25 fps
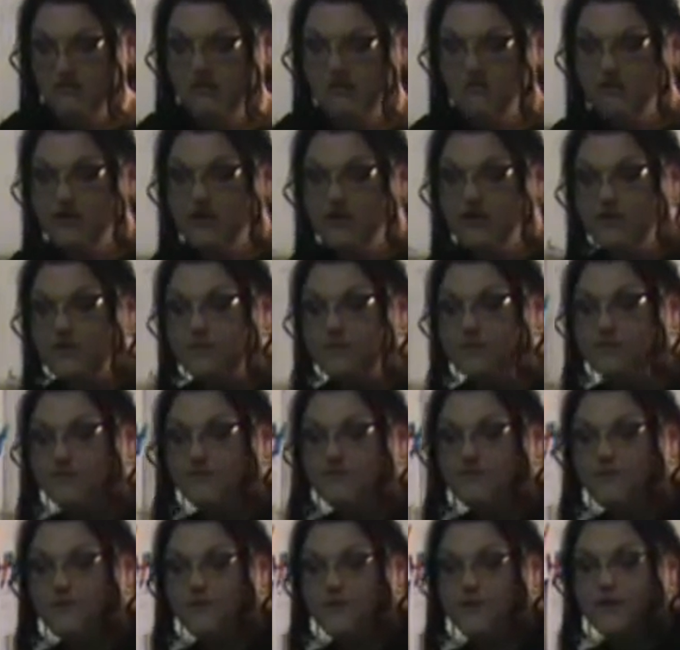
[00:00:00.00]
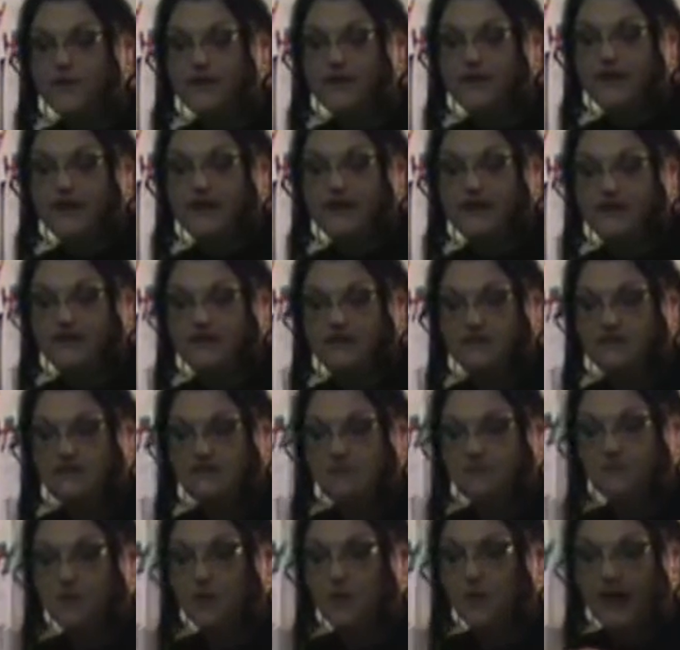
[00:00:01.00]
room for any
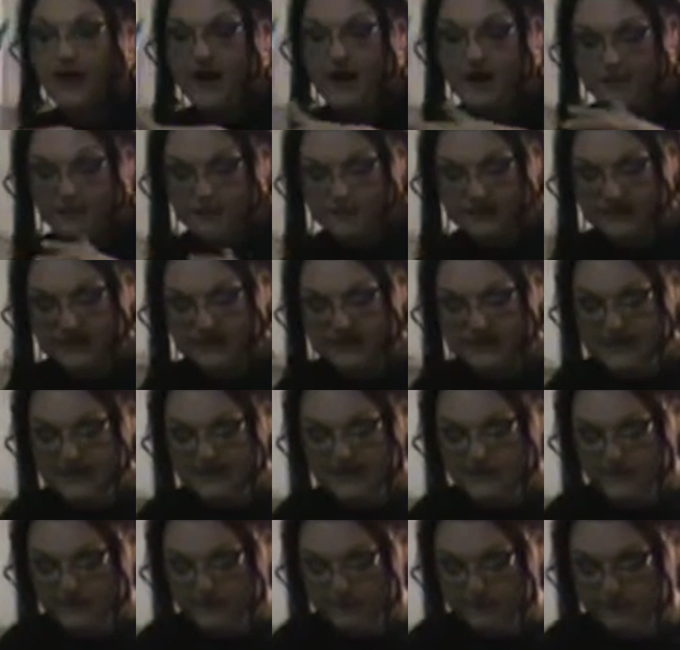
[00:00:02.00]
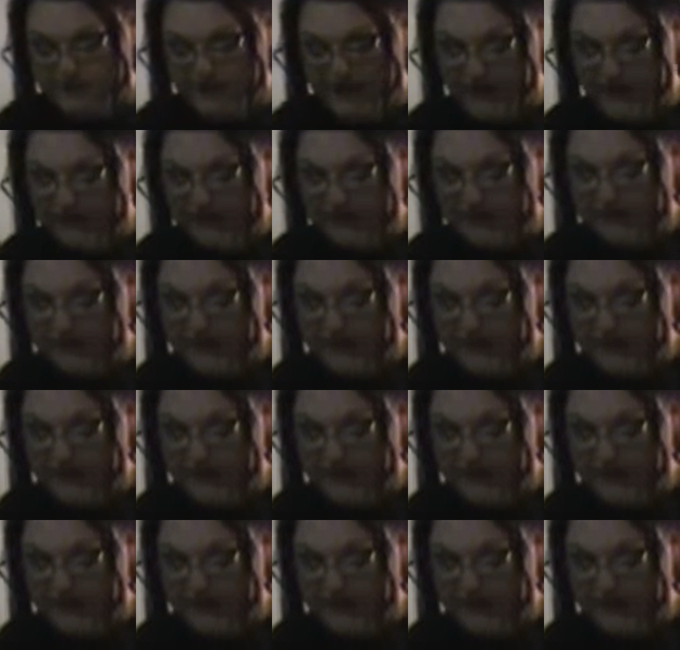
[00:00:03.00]
more apples because these are fairly